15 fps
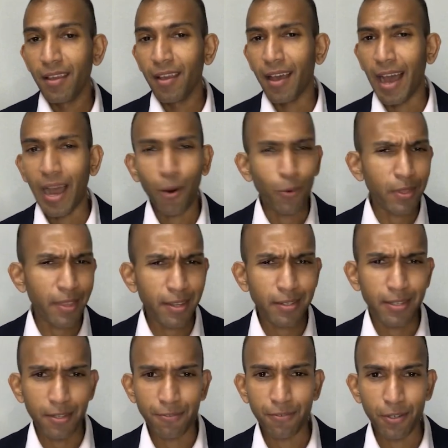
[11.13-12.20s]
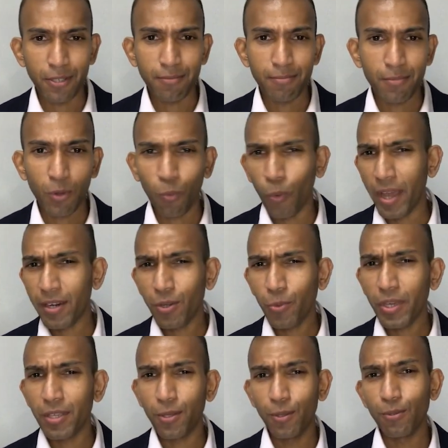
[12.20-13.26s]
How are they different? When do we
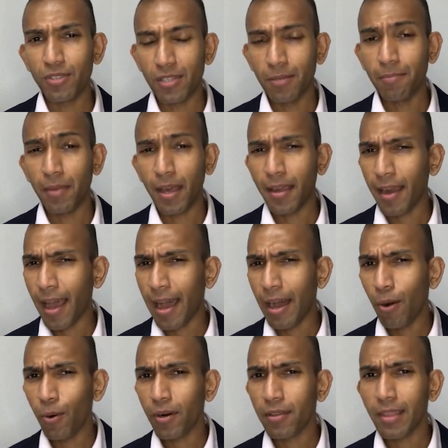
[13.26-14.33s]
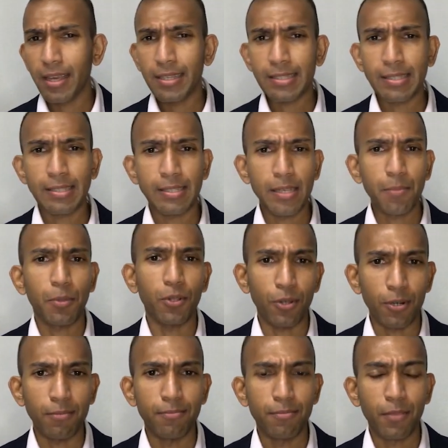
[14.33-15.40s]
use them? And how are they
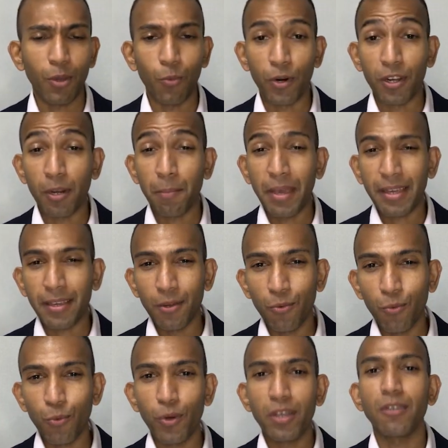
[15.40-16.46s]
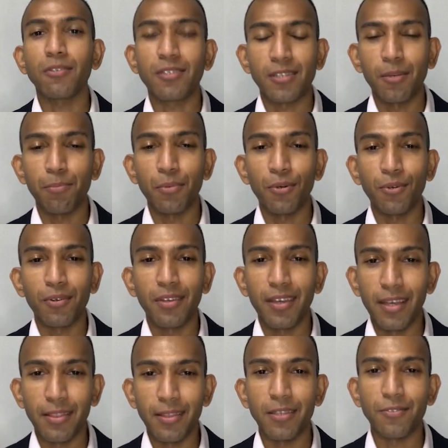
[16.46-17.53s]
similar? We're going to make it real simple
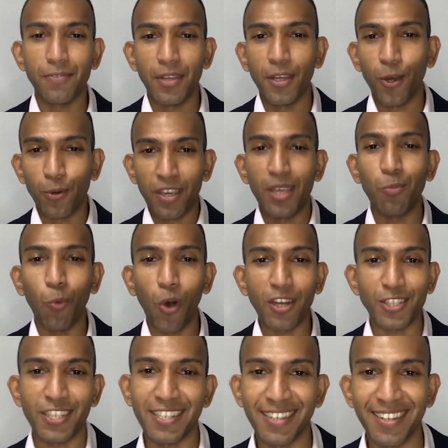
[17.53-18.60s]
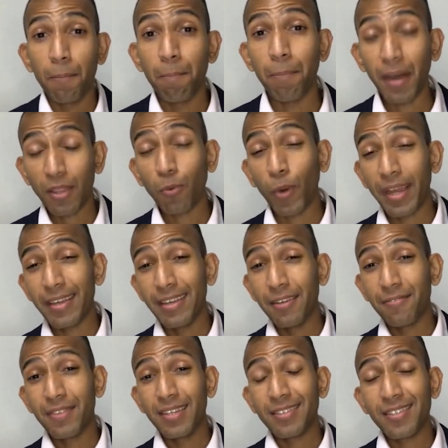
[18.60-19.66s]
in this video. Keep watching. By the way,
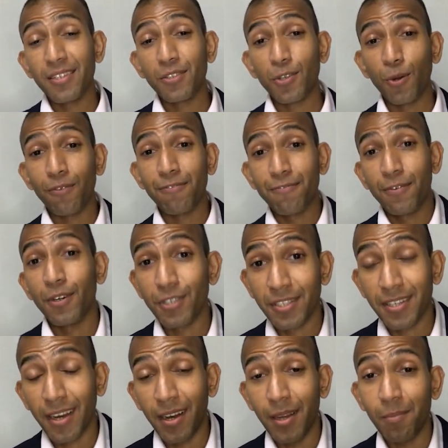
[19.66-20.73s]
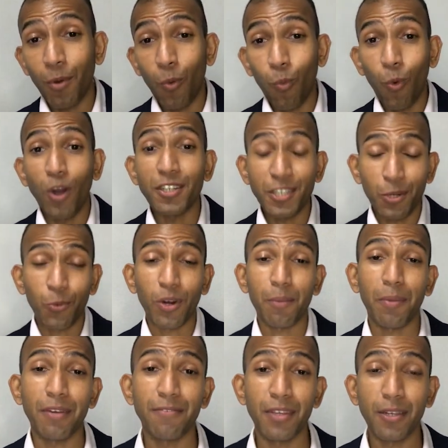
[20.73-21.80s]
if this is your first time watching one of
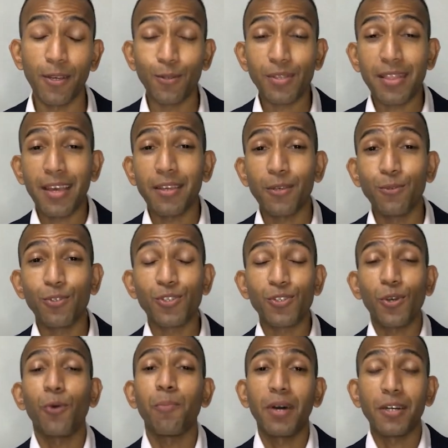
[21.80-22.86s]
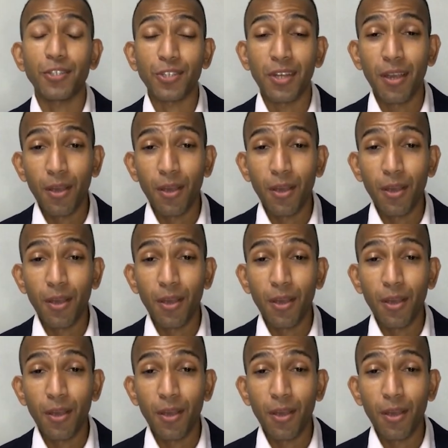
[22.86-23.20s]
my videos, thank you so much.